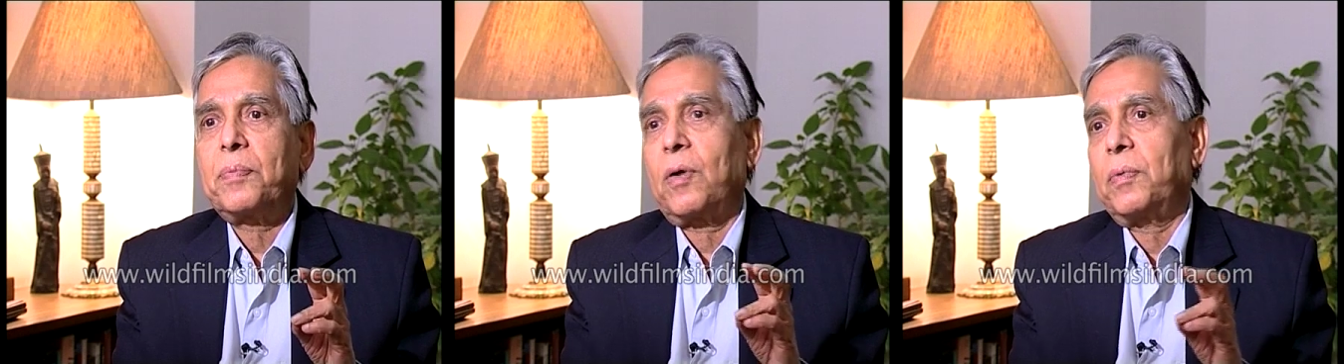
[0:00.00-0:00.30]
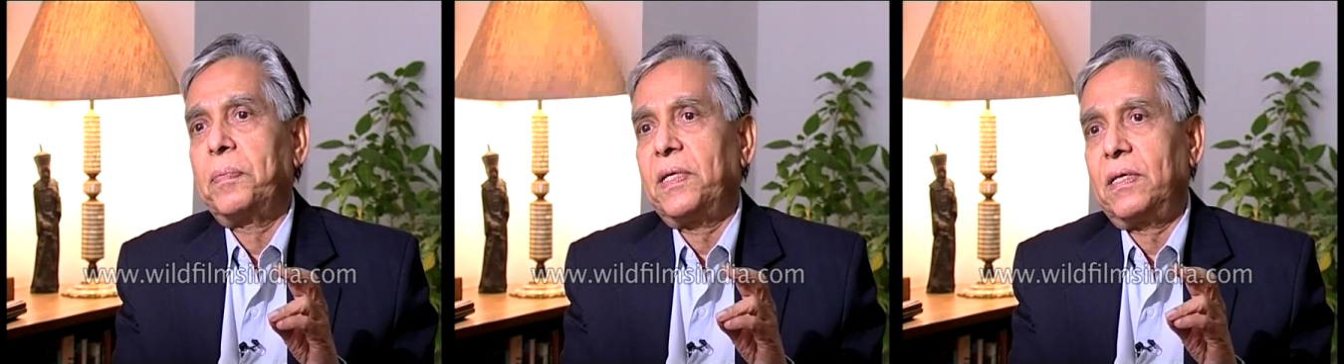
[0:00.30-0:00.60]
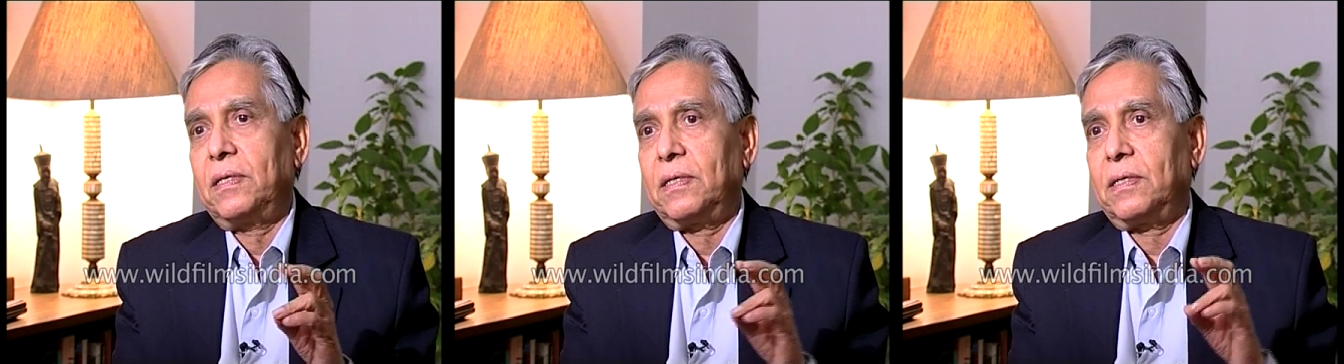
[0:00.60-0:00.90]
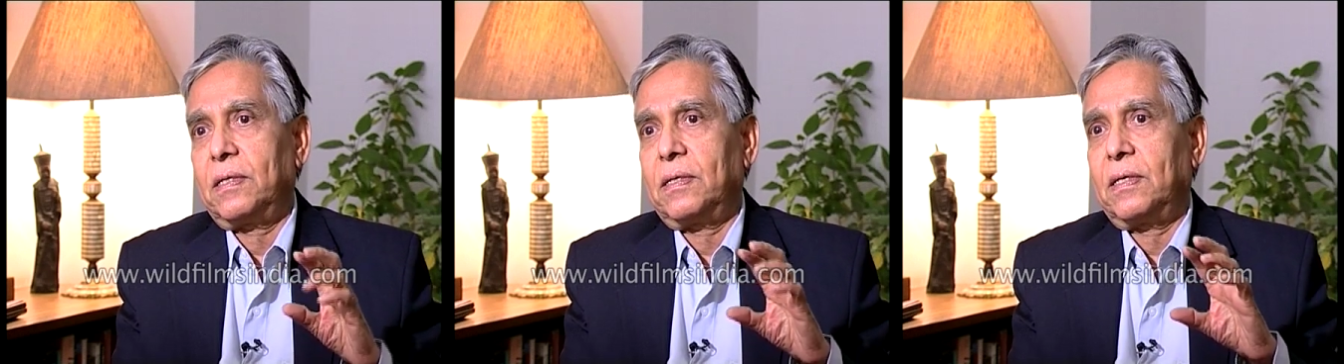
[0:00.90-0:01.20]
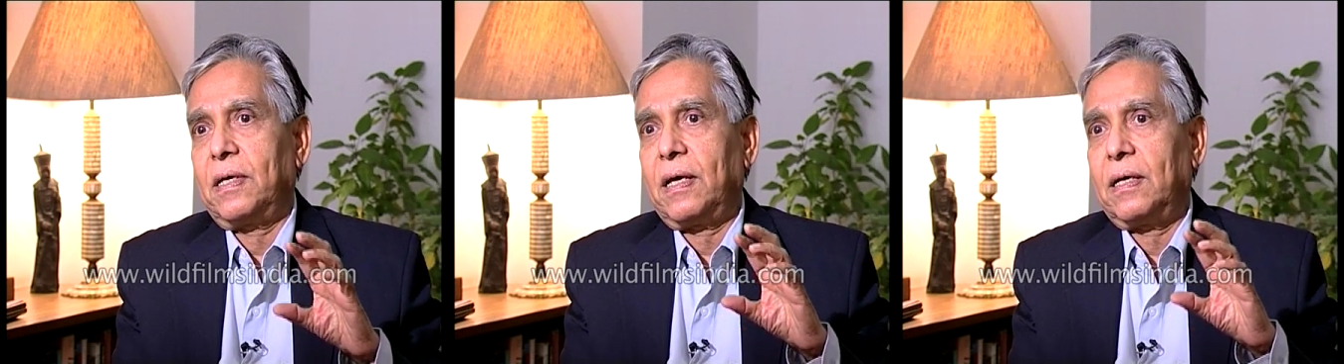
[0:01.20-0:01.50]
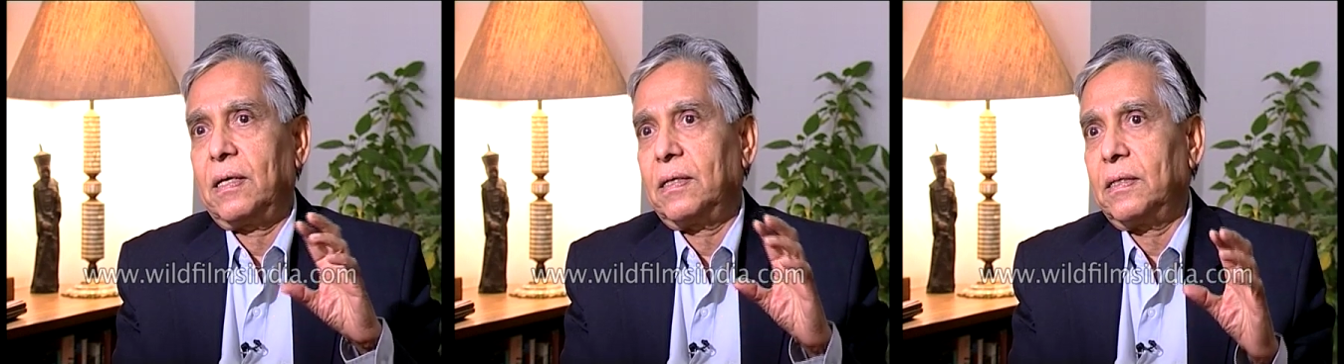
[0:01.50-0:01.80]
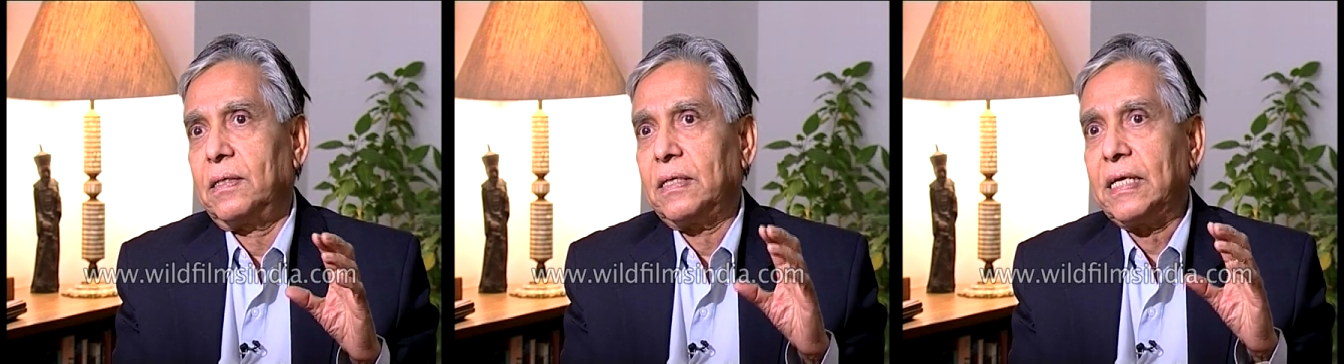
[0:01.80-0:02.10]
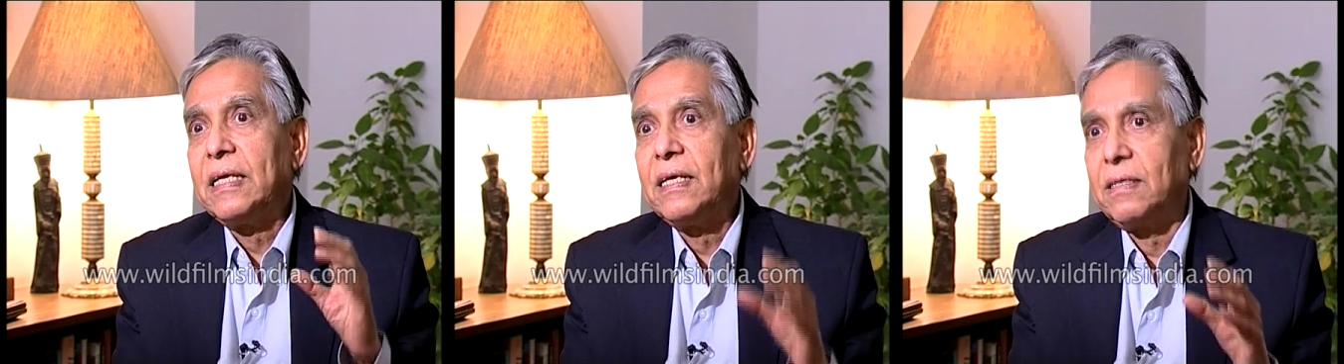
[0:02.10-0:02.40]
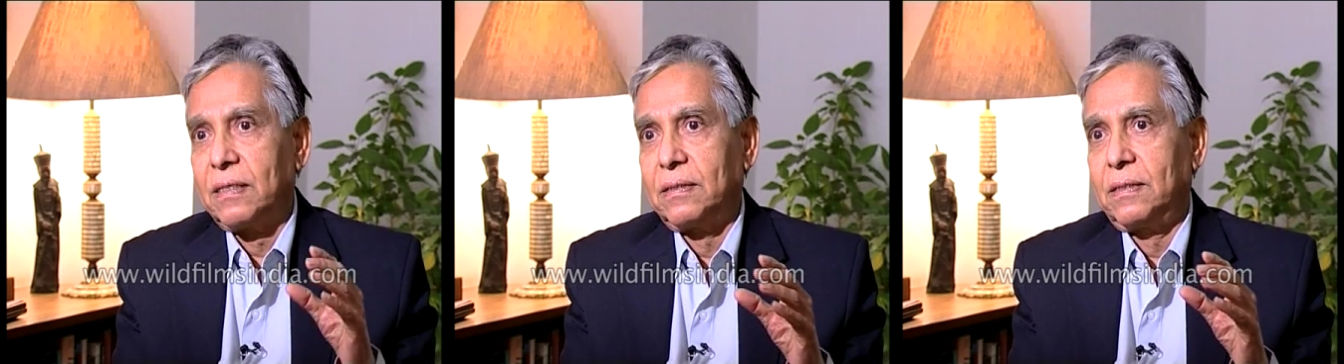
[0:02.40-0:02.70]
probably uh, hinder